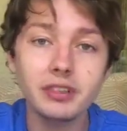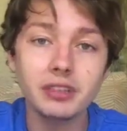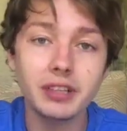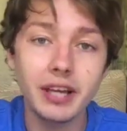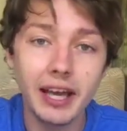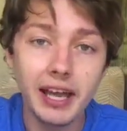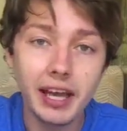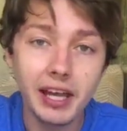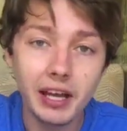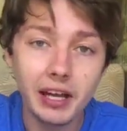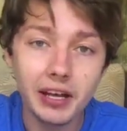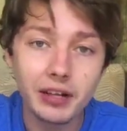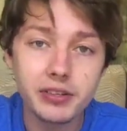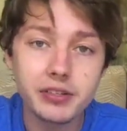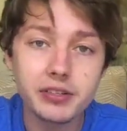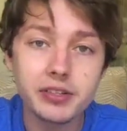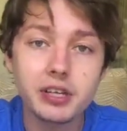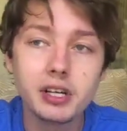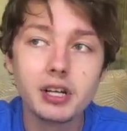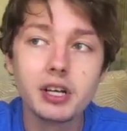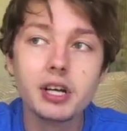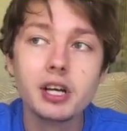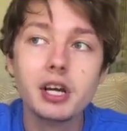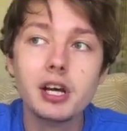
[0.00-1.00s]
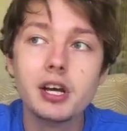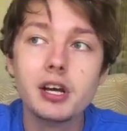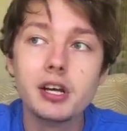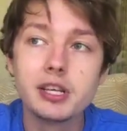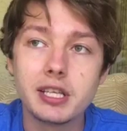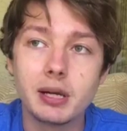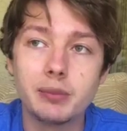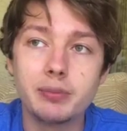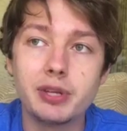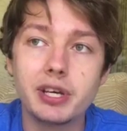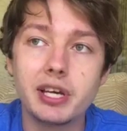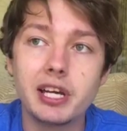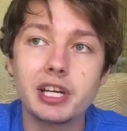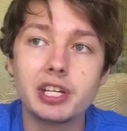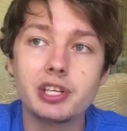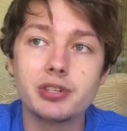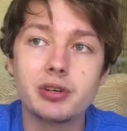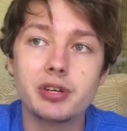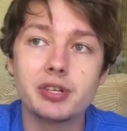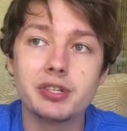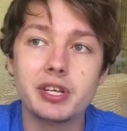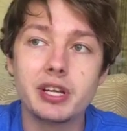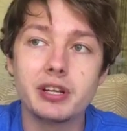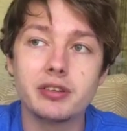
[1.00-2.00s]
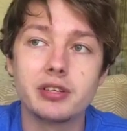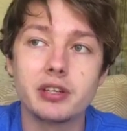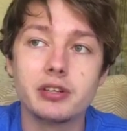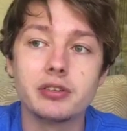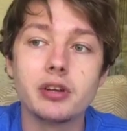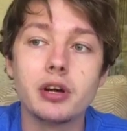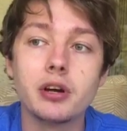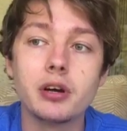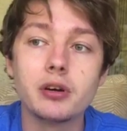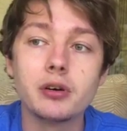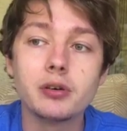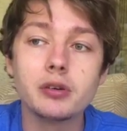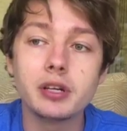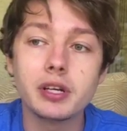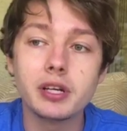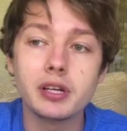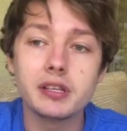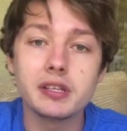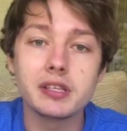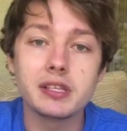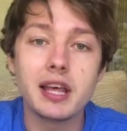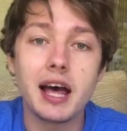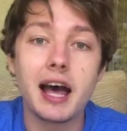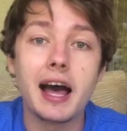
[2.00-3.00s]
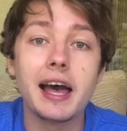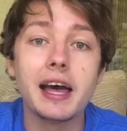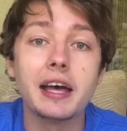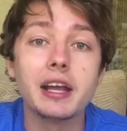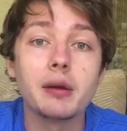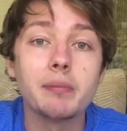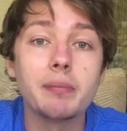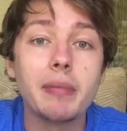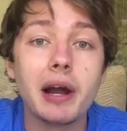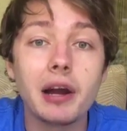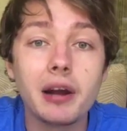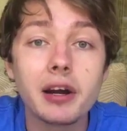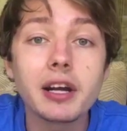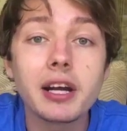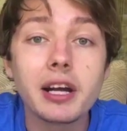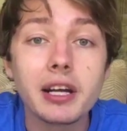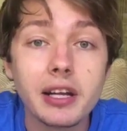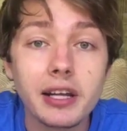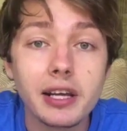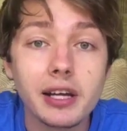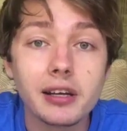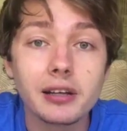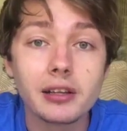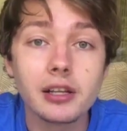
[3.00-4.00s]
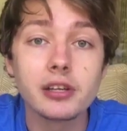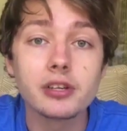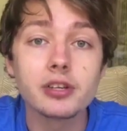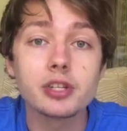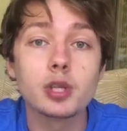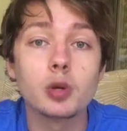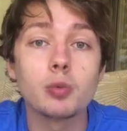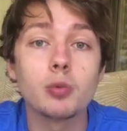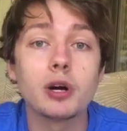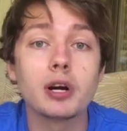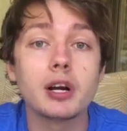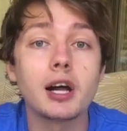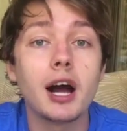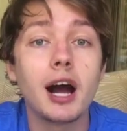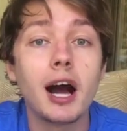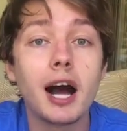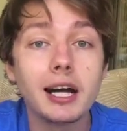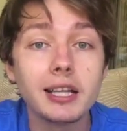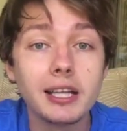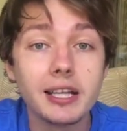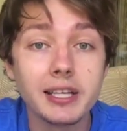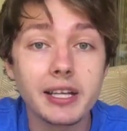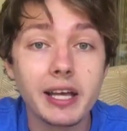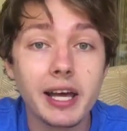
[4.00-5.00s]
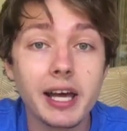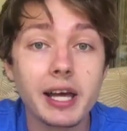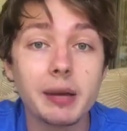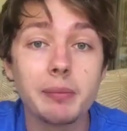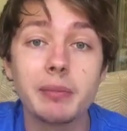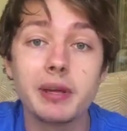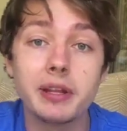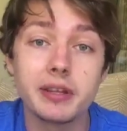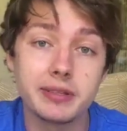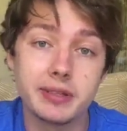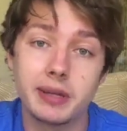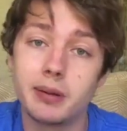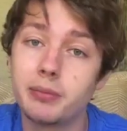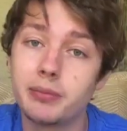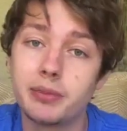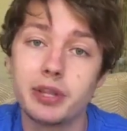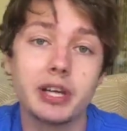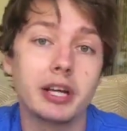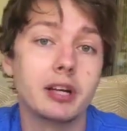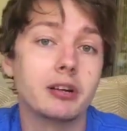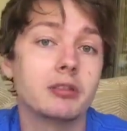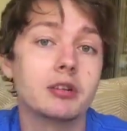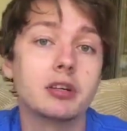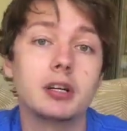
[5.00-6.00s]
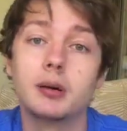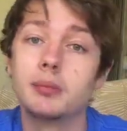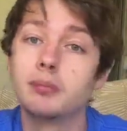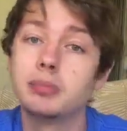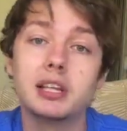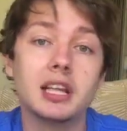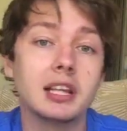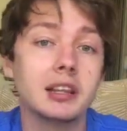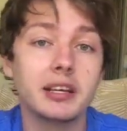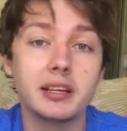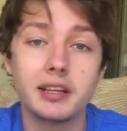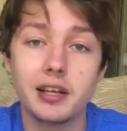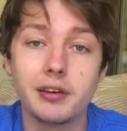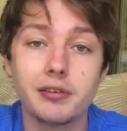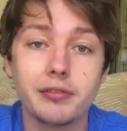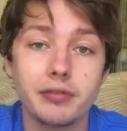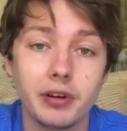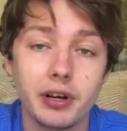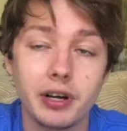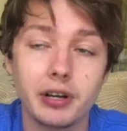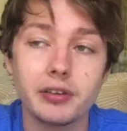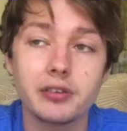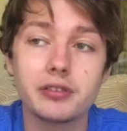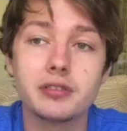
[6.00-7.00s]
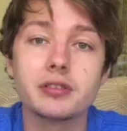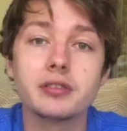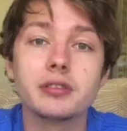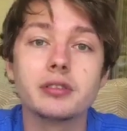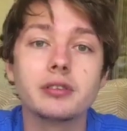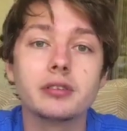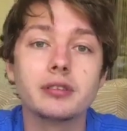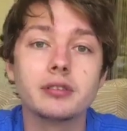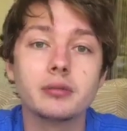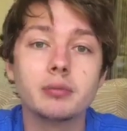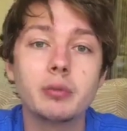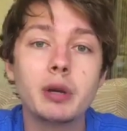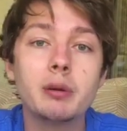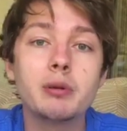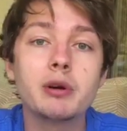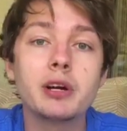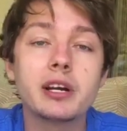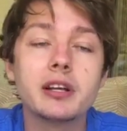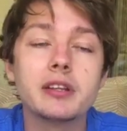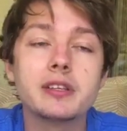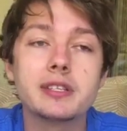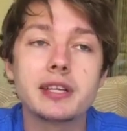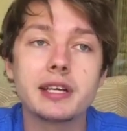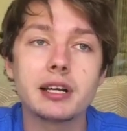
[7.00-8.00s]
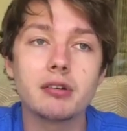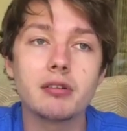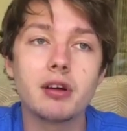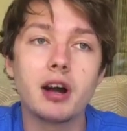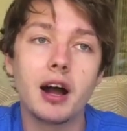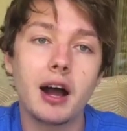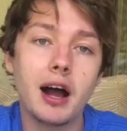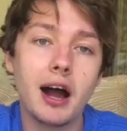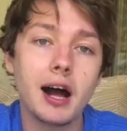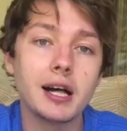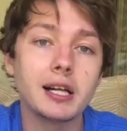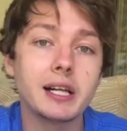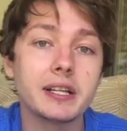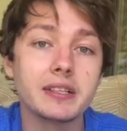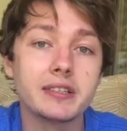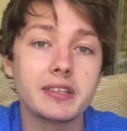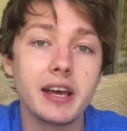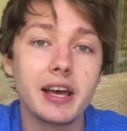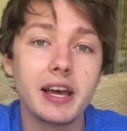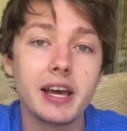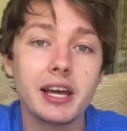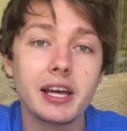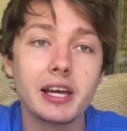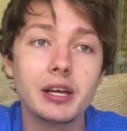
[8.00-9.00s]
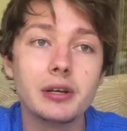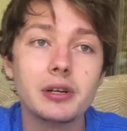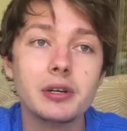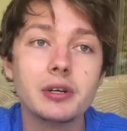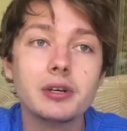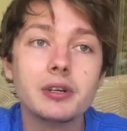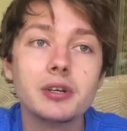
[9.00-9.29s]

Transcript: And something interesting to note is that in American English, the word holiday means something completely different. We would consider a holiday